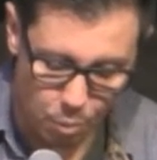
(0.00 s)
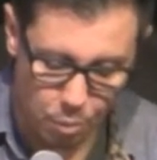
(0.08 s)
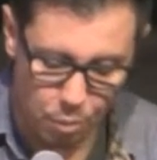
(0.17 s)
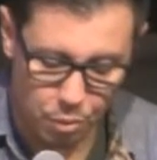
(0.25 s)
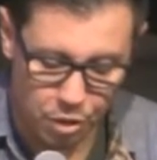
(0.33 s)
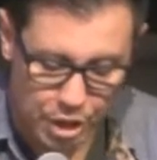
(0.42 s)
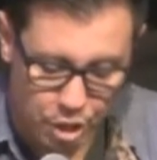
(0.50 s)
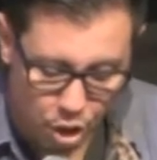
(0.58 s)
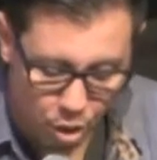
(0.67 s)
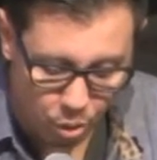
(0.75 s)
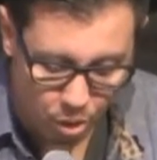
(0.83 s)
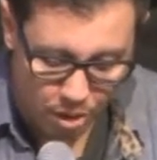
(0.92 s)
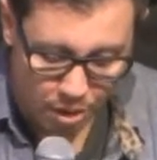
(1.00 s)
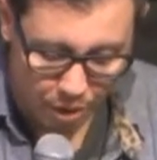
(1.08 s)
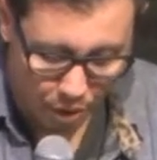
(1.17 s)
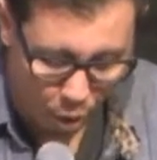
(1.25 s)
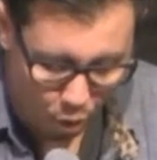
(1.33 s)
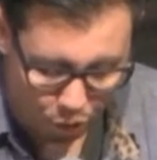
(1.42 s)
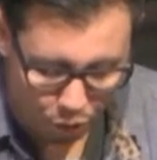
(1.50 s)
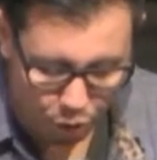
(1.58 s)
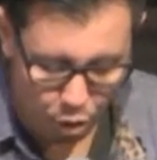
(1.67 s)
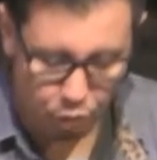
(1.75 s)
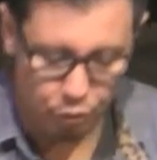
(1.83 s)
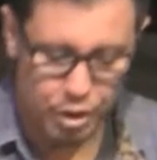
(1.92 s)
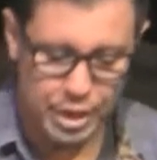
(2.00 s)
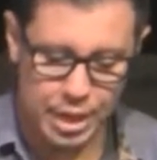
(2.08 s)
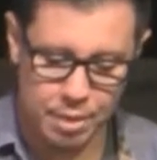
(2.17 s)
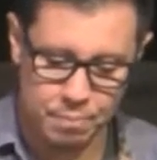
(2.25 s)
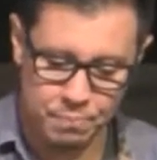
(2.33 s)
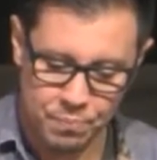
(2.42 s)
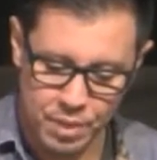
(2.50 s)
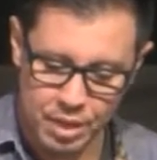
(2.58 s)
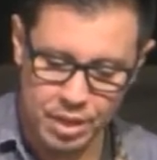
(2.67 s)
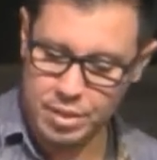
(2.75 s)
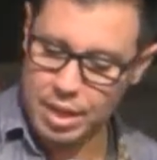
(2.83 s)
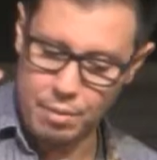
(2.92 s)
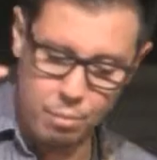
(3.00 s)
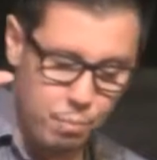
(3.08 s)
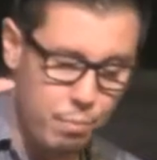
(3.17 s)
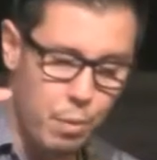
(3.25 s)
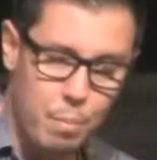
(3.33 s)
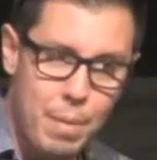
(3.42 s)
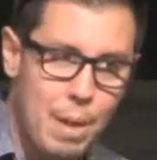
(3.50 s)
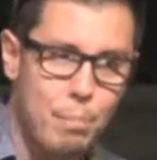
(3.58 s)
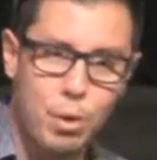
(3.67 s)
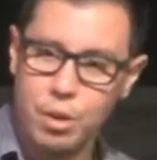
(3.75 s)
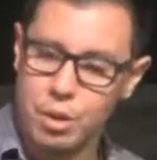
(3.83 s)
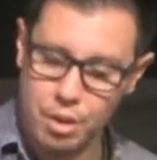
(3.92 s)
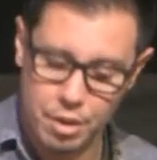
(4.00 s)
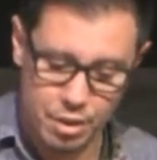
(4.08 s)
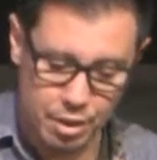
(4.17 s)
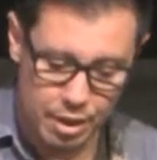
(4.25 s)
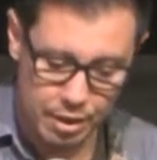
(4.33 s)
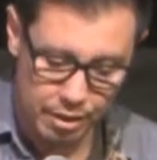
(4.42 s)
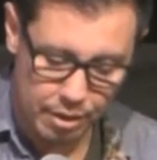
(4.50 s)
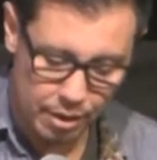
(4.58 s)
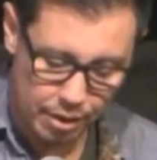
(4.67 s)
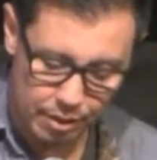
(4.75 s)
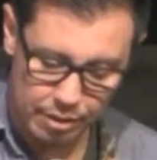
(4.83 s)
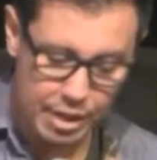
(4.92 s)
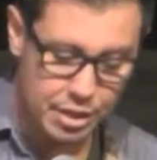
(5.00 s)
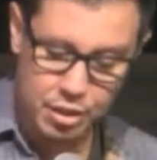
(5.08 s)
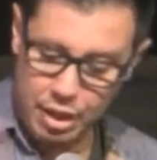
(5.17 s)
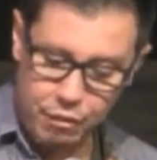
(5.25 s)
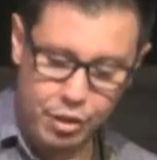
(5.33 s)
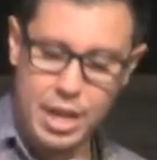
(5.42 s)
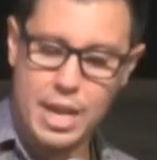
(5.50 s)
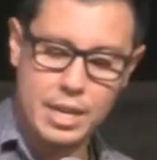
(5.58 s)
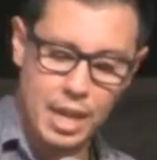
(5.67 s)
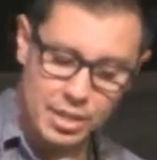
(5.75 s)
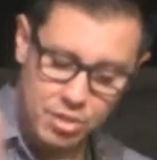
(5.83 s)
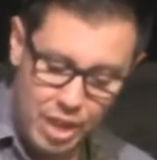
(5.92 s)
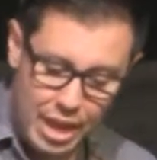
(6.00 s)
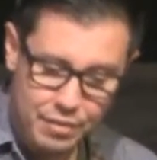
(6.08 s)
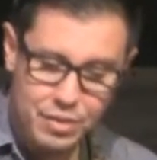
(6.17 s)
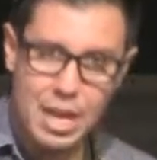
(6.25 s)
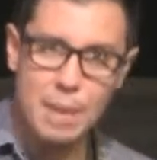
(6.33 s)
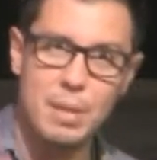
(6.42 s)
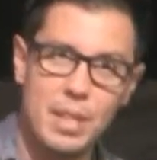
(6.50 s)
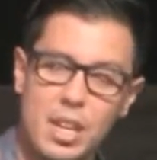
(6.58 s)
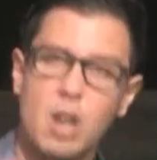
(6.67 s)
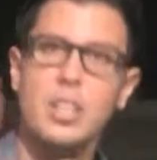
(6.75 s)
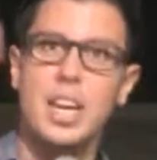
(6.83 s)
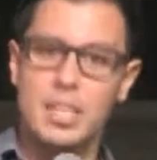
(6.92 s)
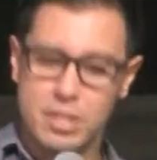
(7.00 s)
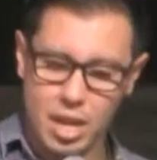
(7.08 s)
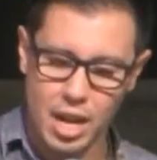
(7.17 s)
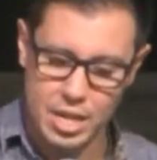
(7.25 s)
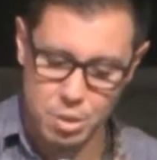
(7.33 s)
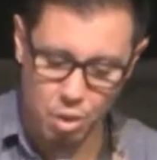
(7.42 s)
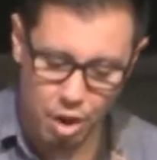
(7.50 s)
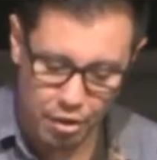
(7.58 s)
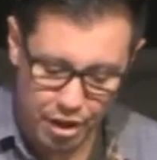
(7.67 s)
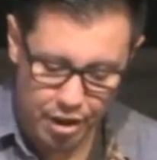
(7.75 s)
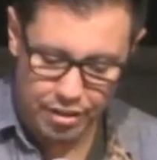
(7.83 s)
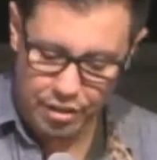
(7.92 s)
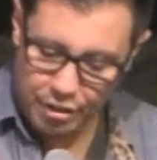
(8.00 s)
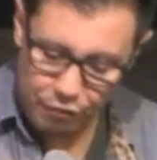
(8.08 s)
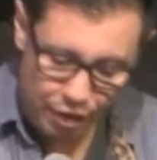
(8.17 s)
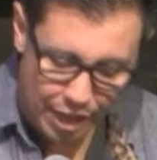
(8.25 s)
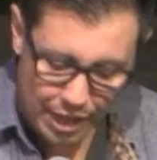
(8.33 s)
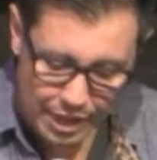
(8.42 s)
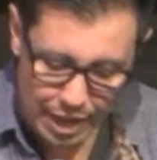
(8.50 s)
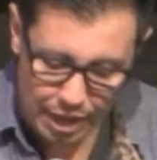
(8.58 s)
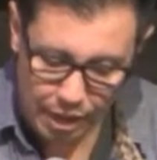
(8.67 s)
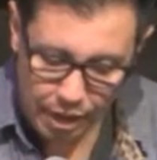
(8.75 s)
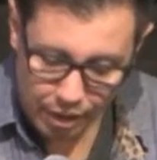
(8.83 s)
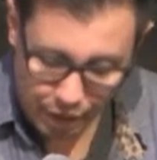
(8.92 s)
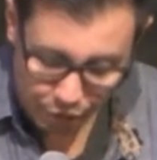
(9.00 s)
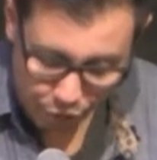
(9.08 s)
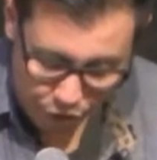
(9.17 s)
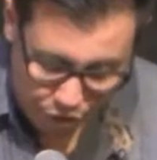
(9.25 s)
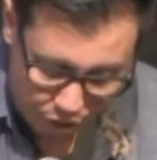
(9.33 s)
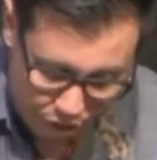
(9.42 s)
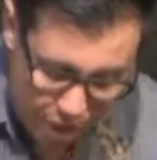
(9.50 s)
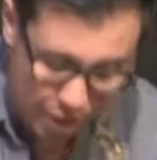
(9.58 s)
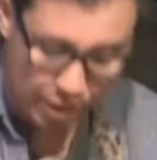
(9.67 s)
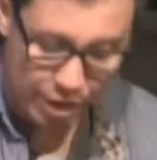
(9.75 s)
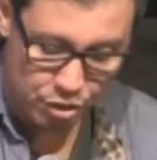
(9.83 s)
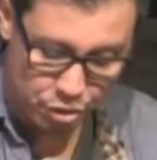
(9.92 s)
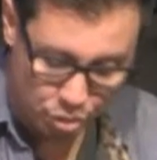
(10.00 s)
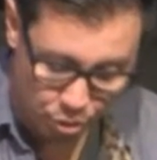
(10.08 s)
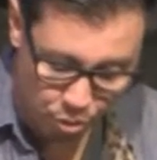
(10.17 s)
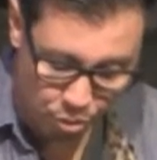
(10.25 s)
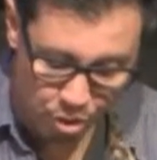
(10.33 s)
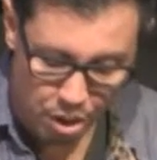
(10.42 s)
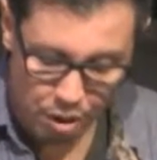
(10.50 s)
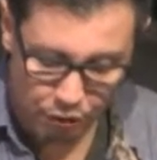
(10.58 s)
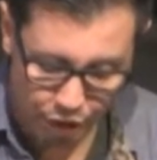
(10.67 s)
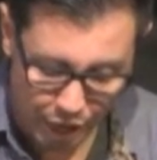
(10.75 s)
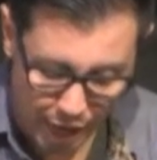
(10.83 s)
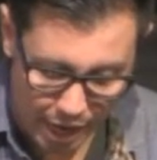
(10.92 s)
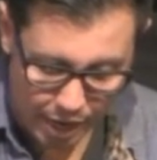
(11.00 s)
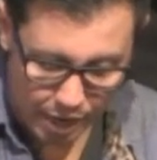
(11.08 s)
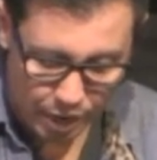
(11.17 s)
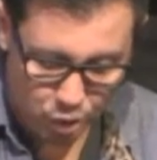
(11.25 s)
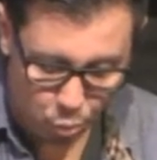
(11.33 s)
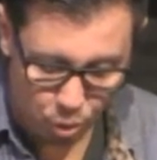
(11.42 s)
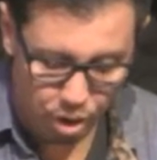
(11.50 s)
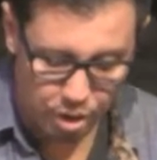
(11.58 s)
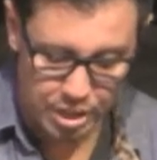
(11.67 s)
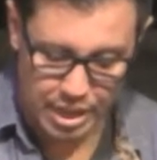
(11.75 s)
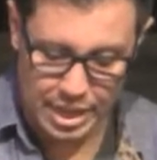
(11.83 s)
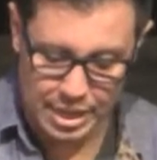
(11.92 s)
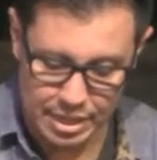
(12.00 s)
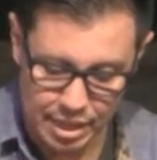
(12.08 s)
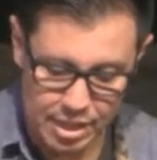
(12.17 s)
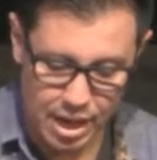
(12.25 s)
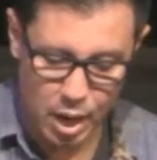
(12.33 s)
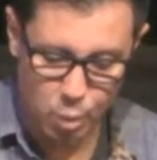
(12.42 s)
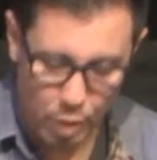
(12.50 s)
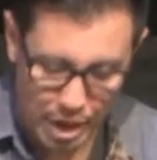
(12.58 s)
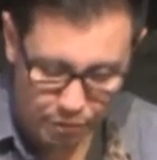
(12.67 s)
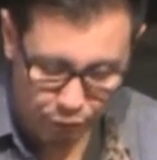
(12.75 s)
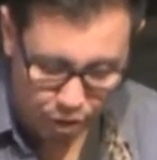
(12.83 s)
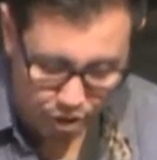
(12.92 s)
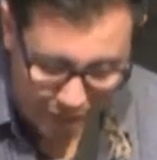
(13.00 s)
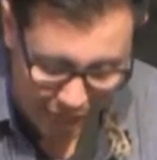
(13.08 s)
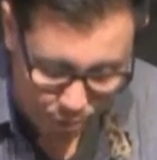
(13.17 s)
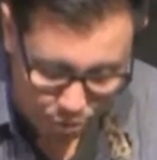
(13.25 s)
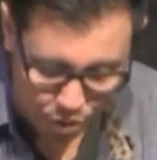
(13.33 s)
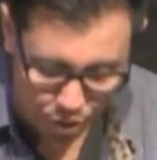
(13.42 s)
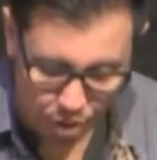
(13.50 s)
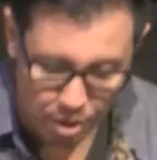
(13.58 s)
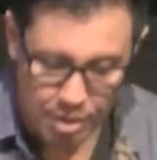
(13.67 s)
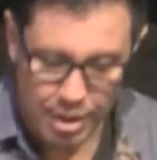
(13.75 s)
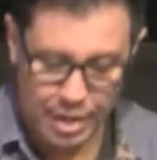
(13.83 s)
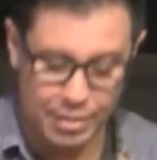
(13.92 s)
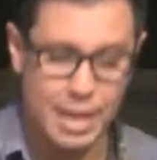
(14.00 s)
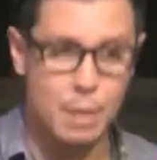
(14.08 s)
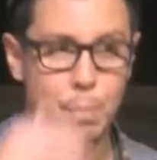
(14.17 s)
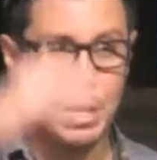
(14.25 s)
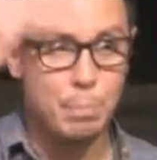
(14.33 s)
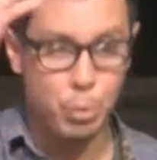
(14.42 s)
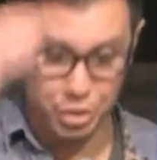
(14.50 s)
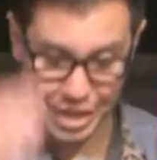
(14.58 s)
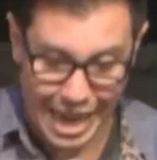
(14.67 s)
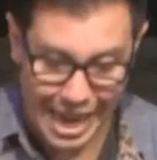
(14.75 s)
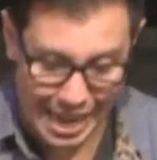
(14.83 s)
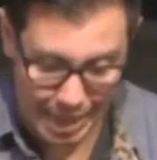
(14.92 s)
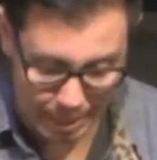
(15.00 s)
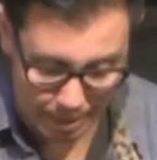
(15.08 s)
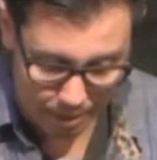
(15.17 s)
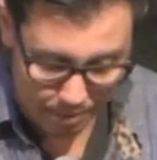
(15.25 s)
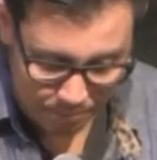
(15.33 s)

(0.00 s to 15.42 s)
They go over and over again because remember and they forget. God saves them. And they're like, oh yes, God, you are there. And then they forget again. Like verse 13, they soon forgot His works and they did not wait for His counsel. And then people died.